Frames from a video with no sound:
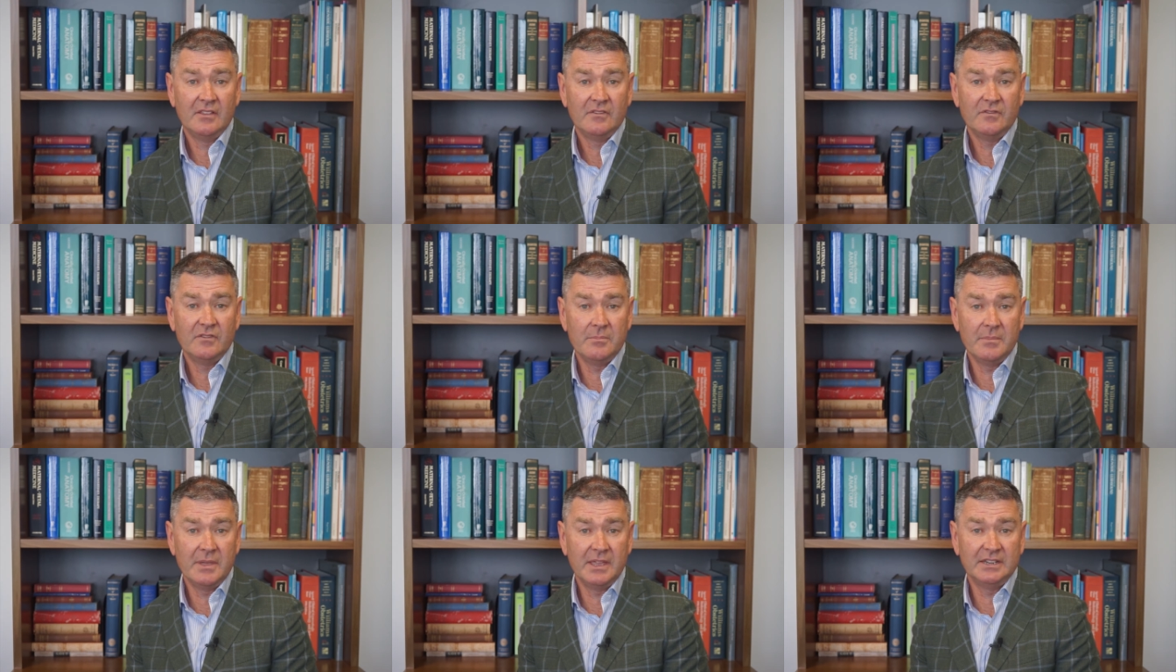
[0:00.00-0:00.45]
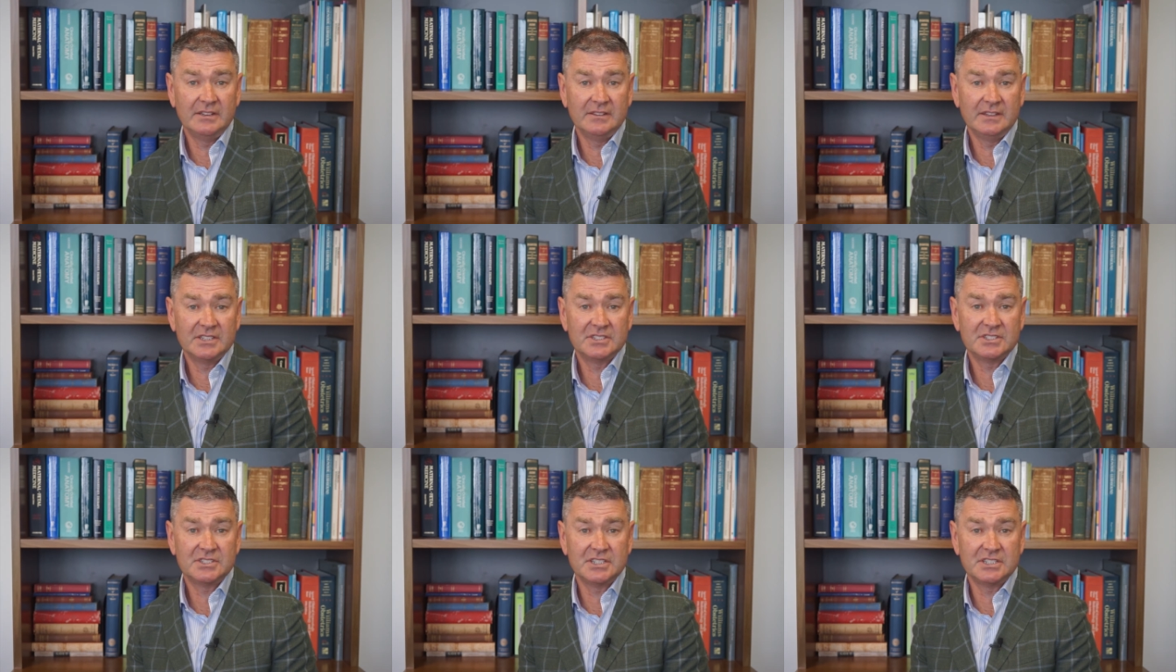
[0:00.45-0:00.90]
for men in
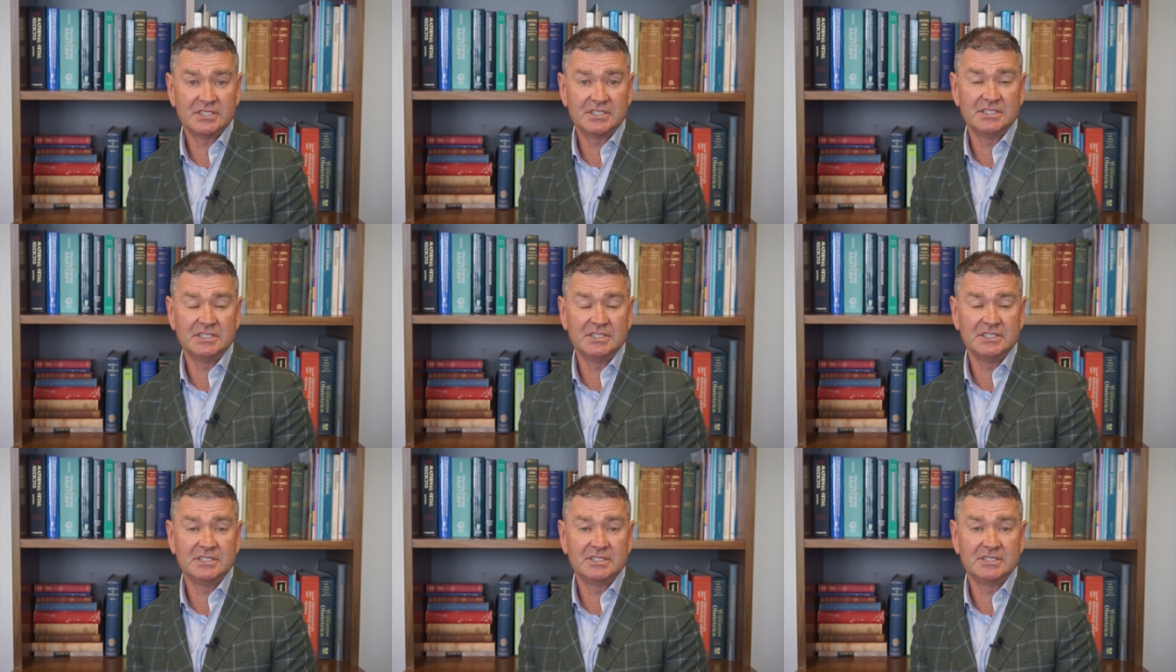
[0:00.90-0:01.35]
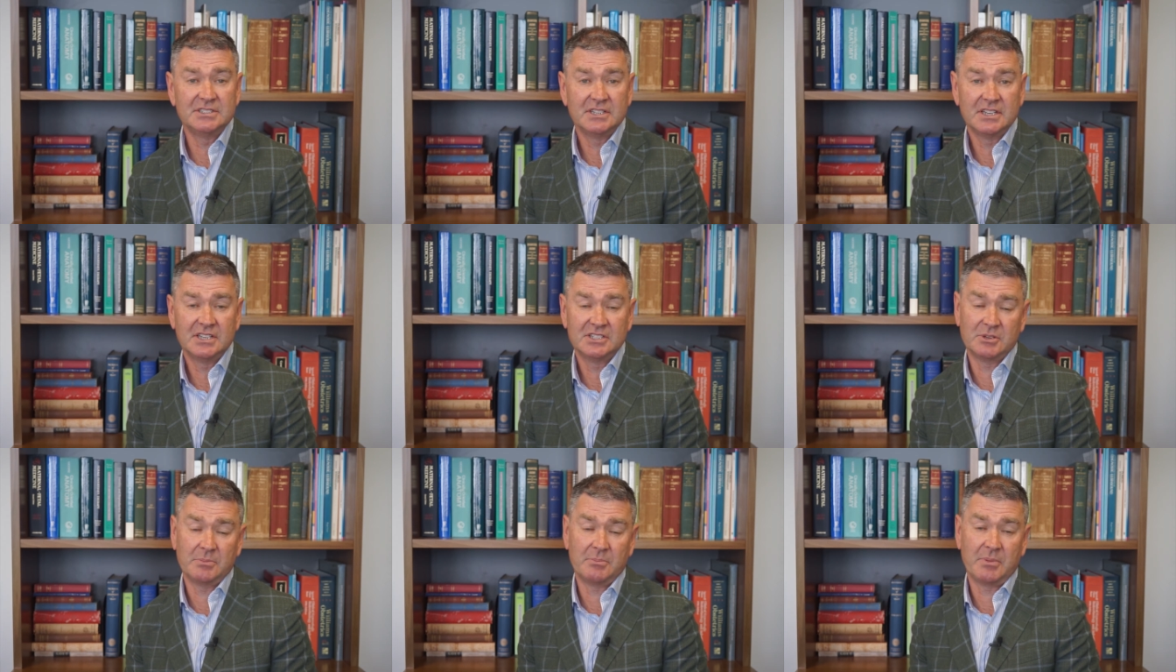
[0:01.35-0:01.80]
their 60s
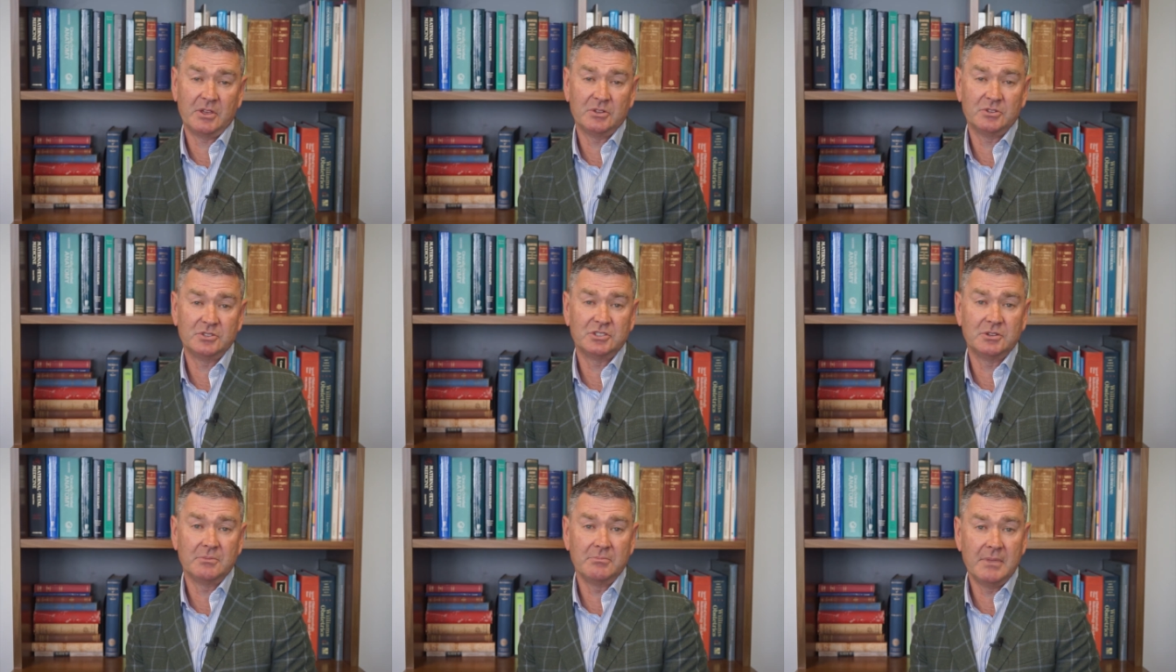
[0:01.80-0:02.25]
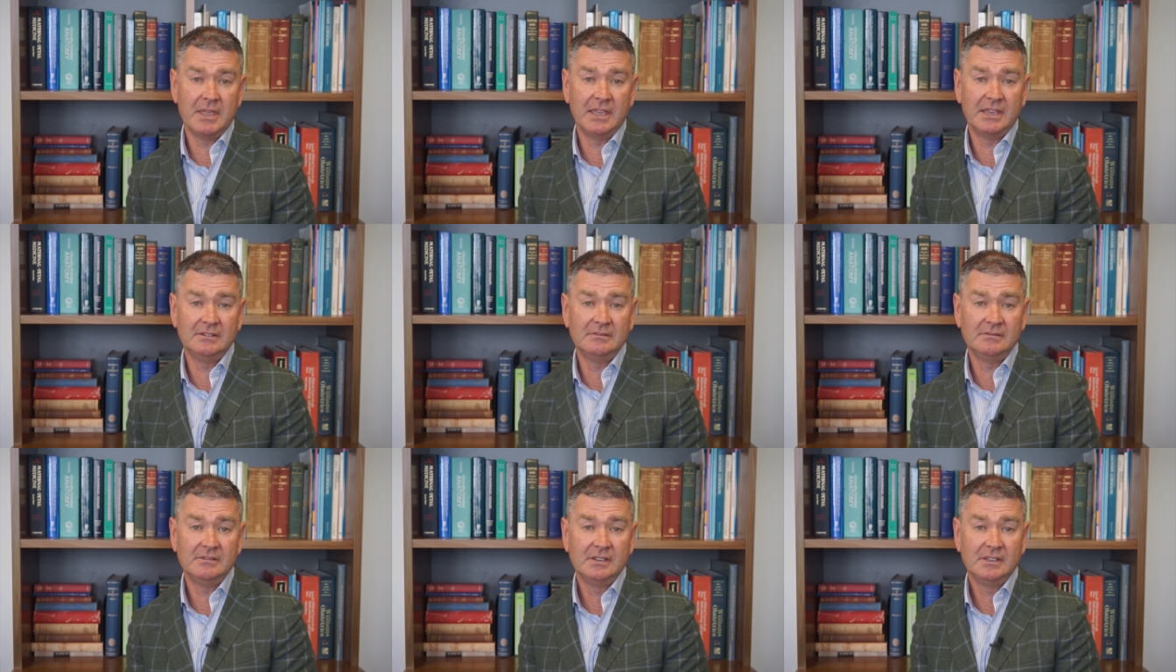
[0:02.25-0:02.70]
as opposed to
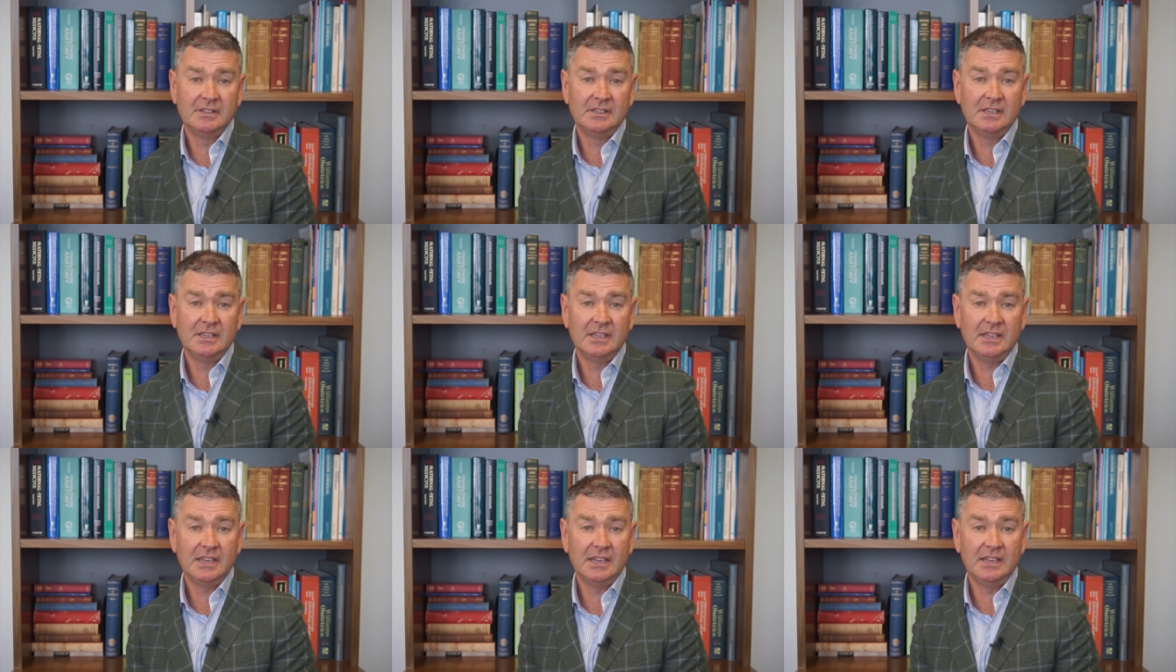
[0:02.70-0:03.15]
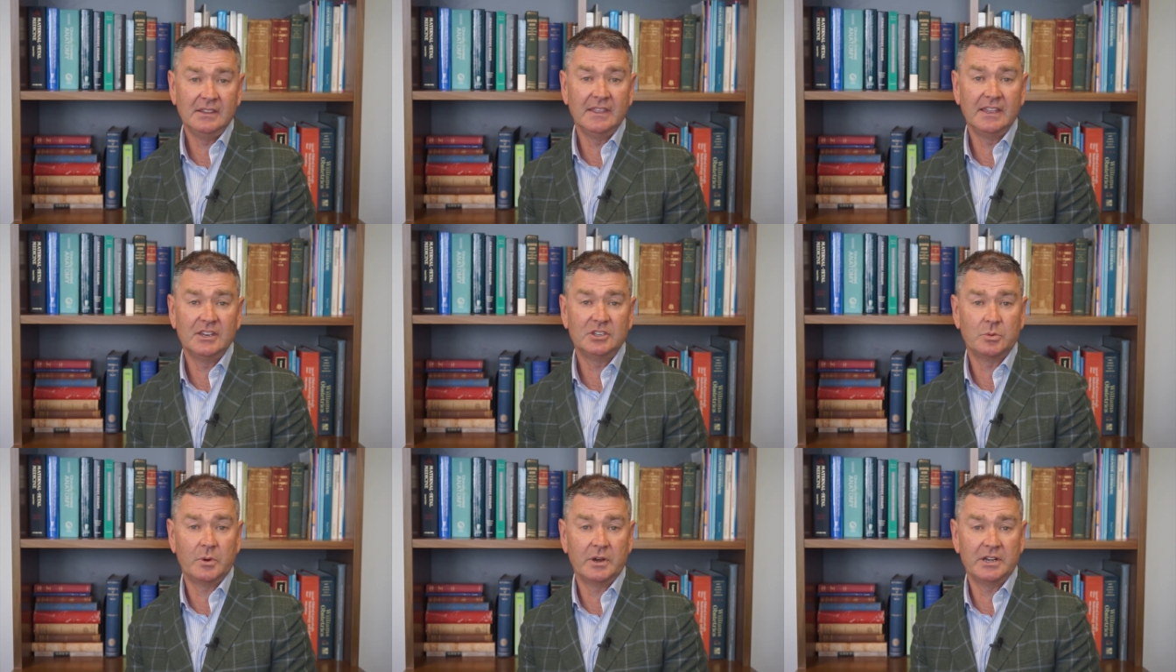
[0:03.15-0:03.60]
men in
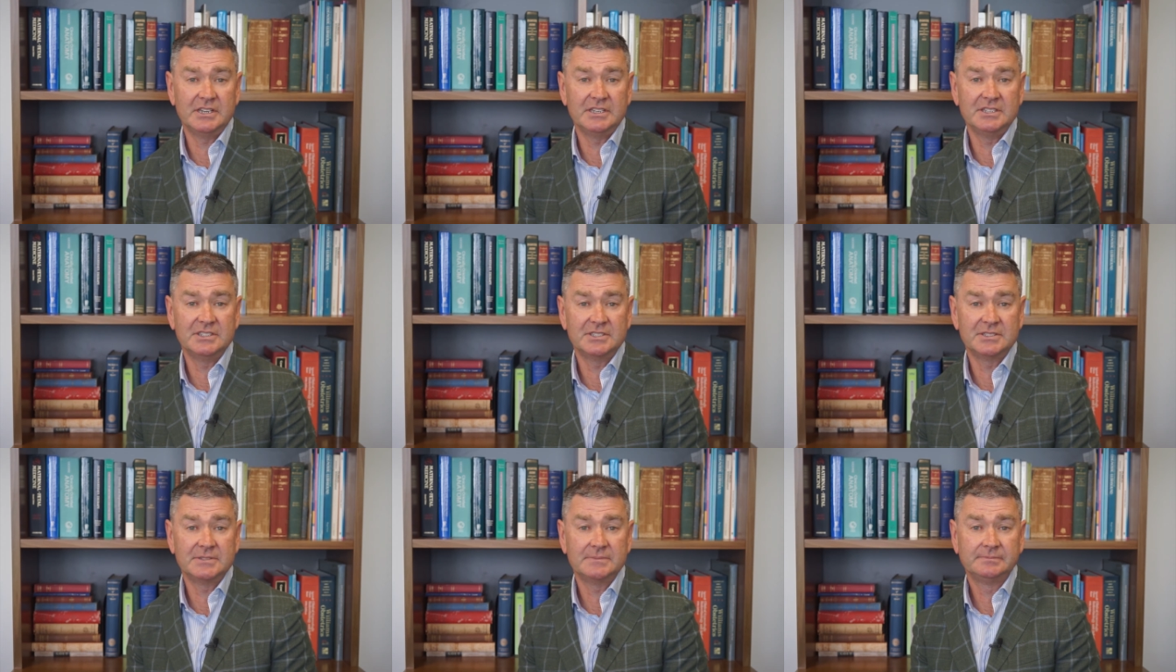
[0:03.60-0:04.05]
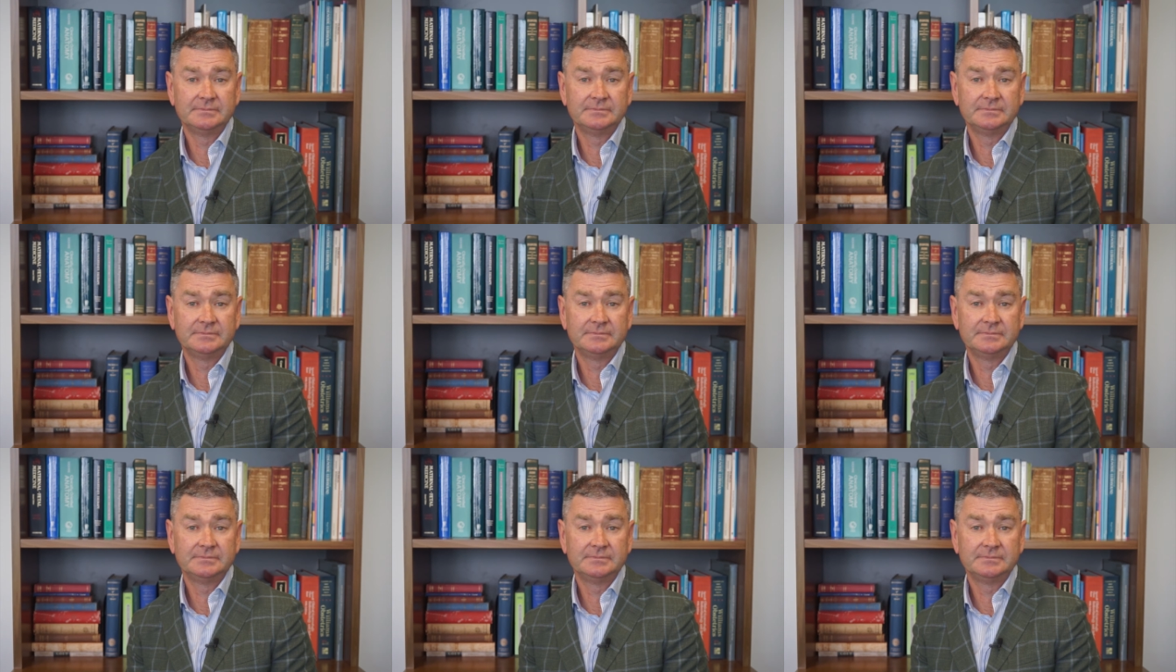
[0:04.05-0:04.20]
their 20s.